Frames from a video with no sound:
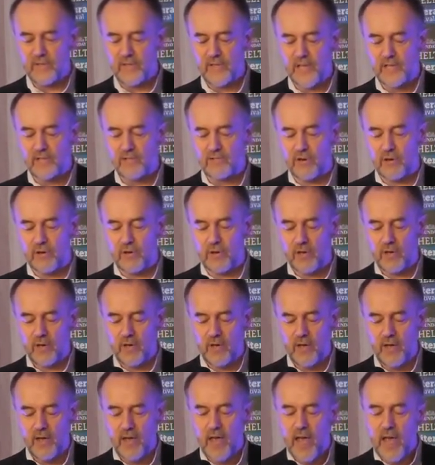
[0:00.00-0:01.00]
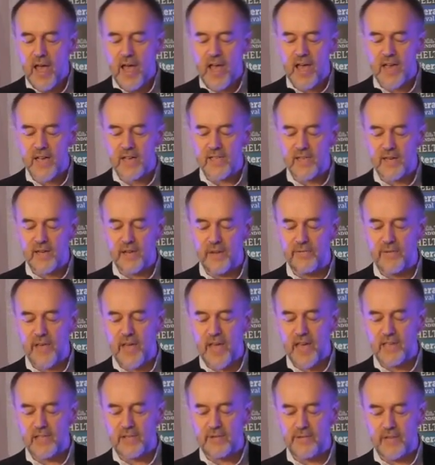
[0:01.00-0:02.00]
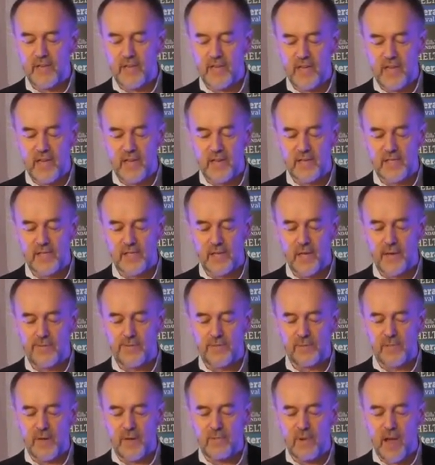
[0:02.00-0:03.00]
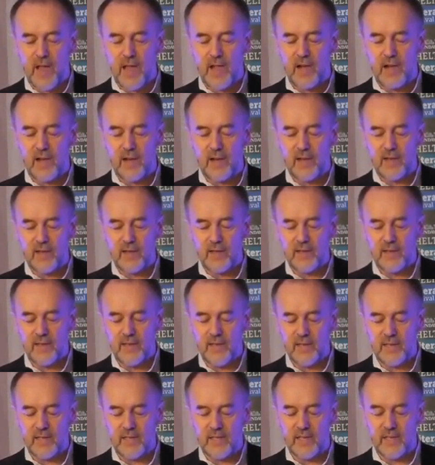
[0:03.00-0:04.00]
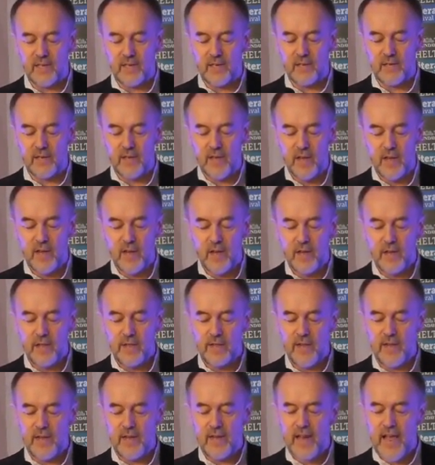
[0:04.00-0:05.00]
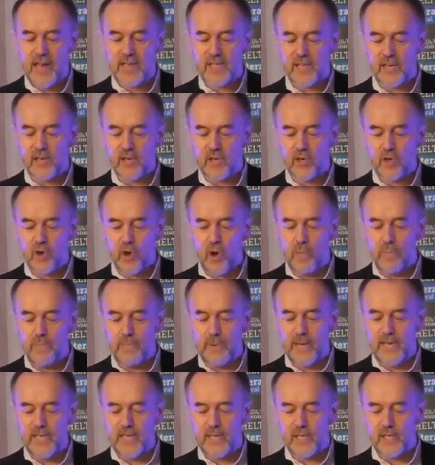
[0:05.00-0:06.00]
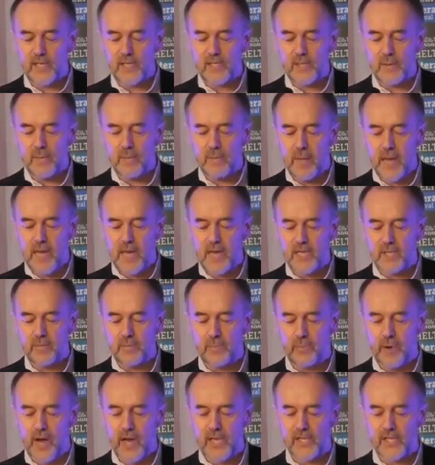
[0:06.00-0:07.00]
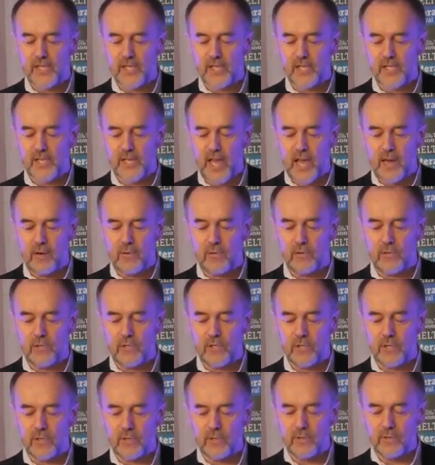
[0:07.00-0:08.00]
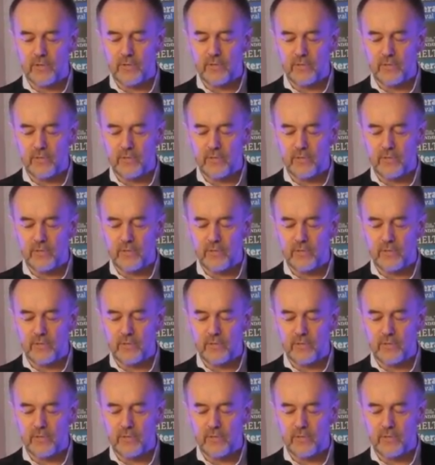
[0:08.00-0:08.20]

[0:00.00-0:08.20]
said Trog. And if head thinking serves me well, he continued, the latter completers made breast sounds.